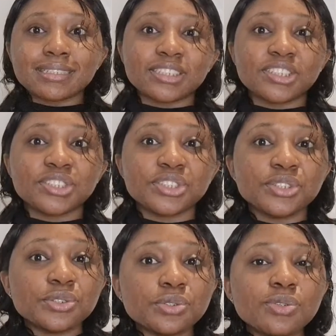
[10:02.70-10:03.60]
is
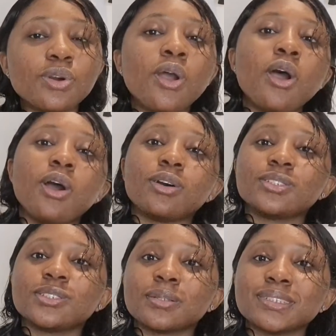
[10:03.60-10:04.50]
new or
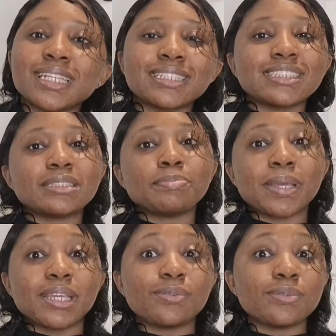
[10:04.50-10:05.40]
something that is
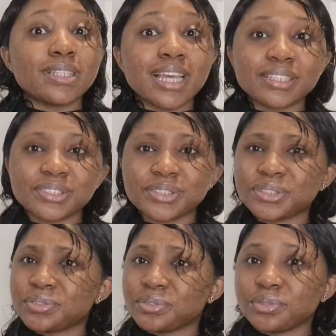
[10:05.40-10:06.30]
peculiar to you.